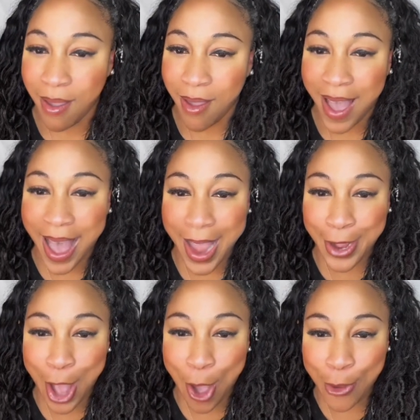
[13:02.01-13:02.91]
Hi,
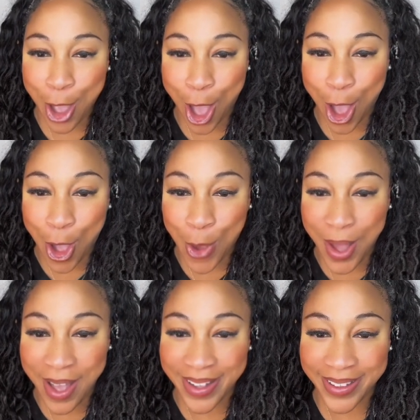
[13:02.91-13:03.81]

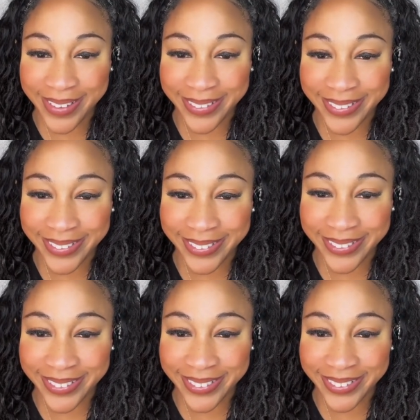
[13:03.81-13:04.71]
Coco.
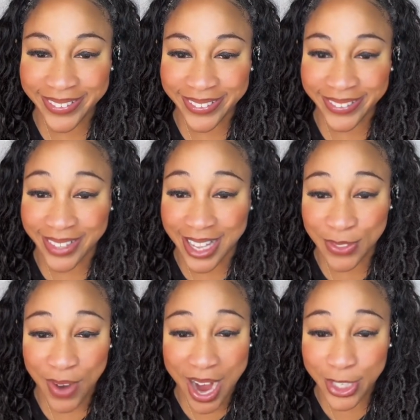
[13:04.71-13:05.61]

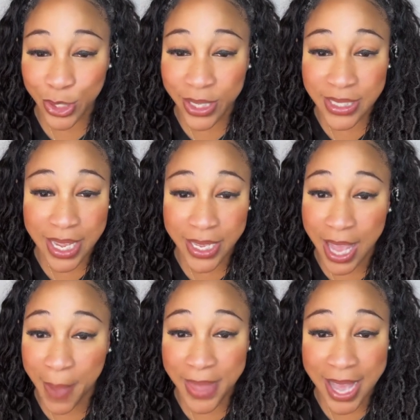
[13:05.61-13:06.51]
That's right. Julie said,
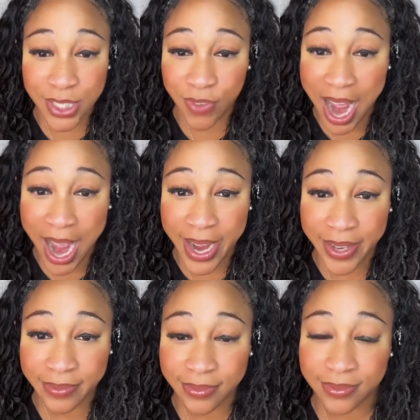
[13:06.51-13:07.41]
yep, that's
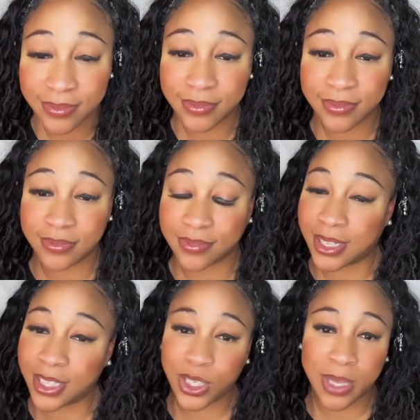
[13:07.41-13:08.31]
right.
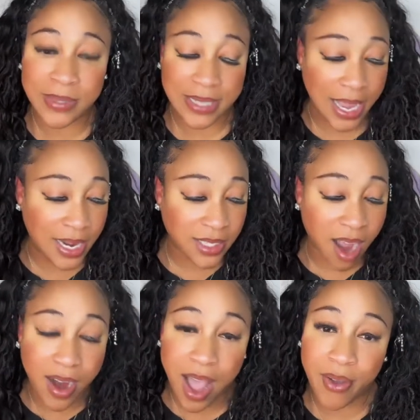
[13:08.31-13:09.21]
That's what I'm saying. It's
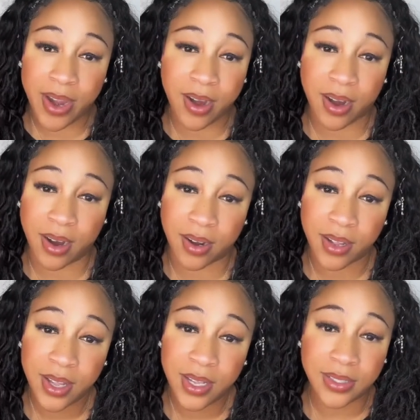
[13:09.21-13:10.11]
hard out here.
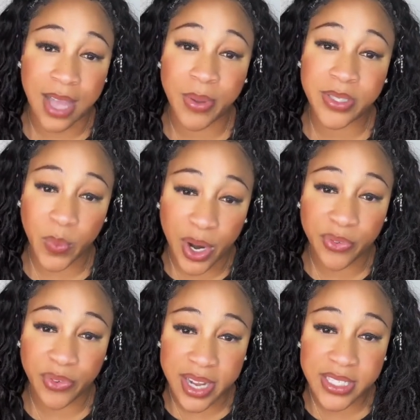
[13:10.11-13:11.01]
That was a
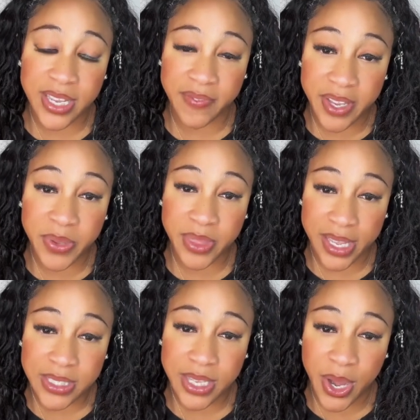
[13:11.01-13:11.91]
word, Freck TV. You
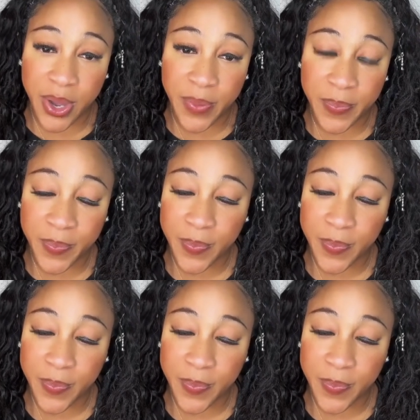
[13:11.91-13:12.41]
think so?